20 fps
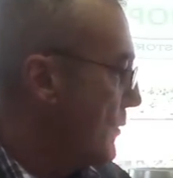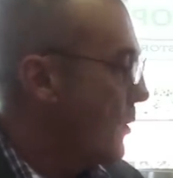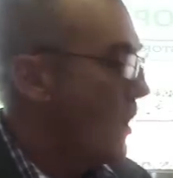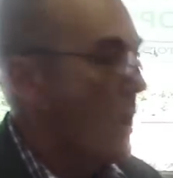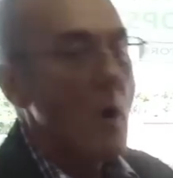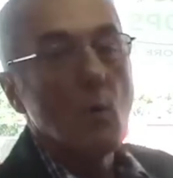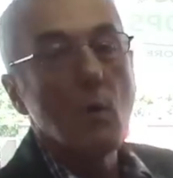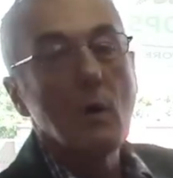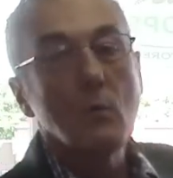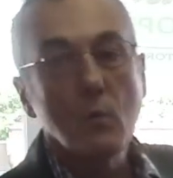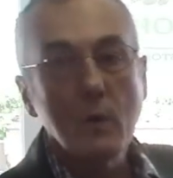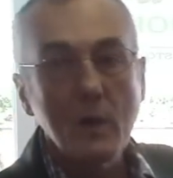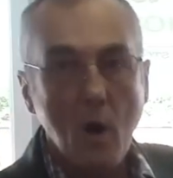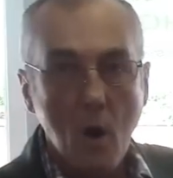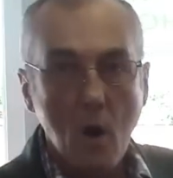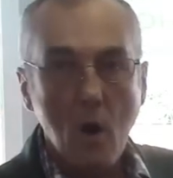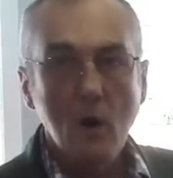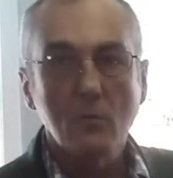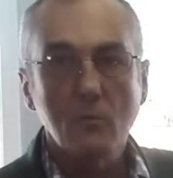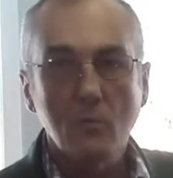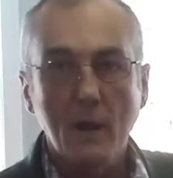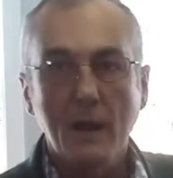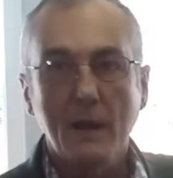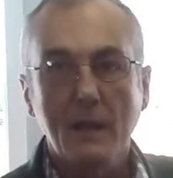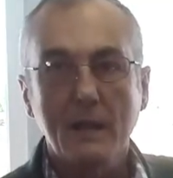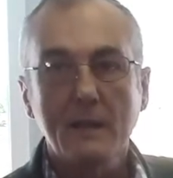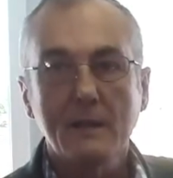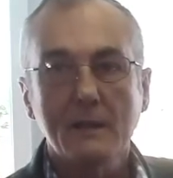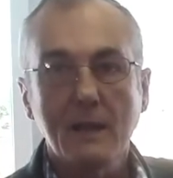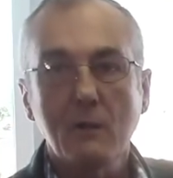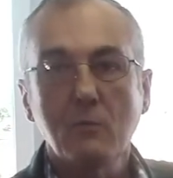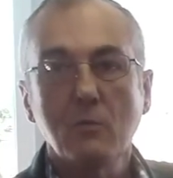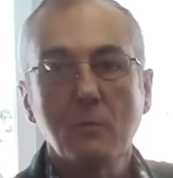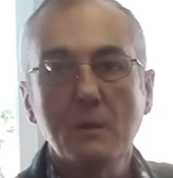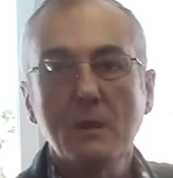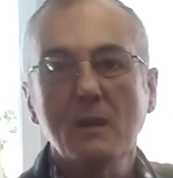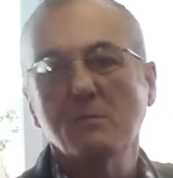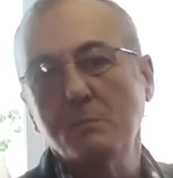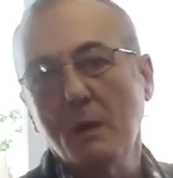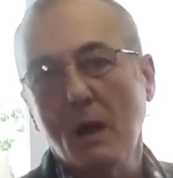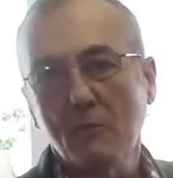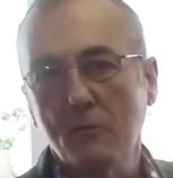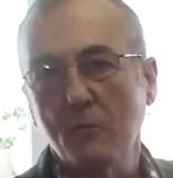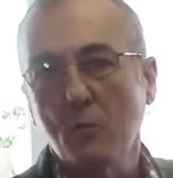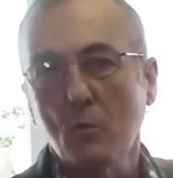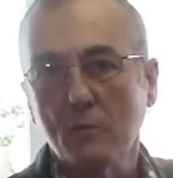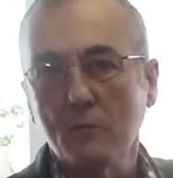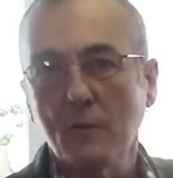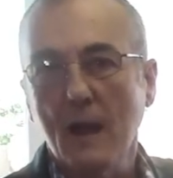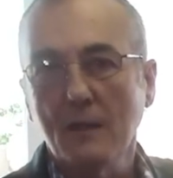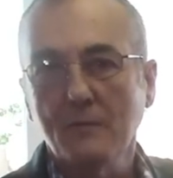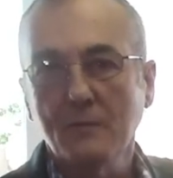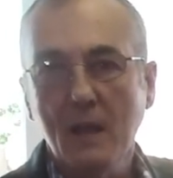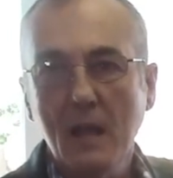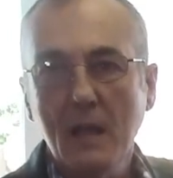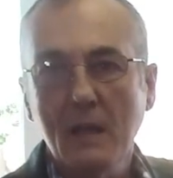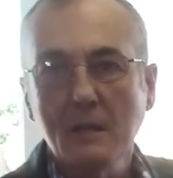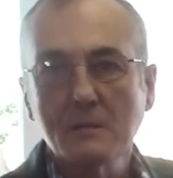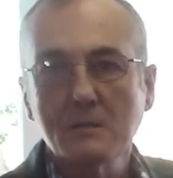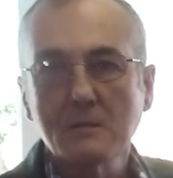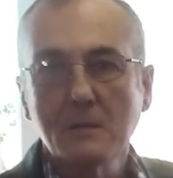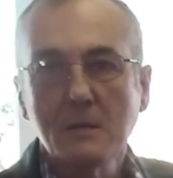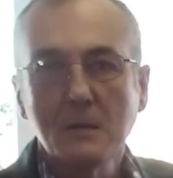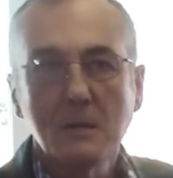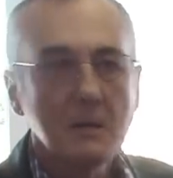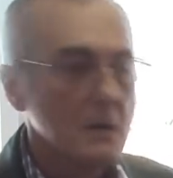we are ready, and that will be about 4 or 5 days,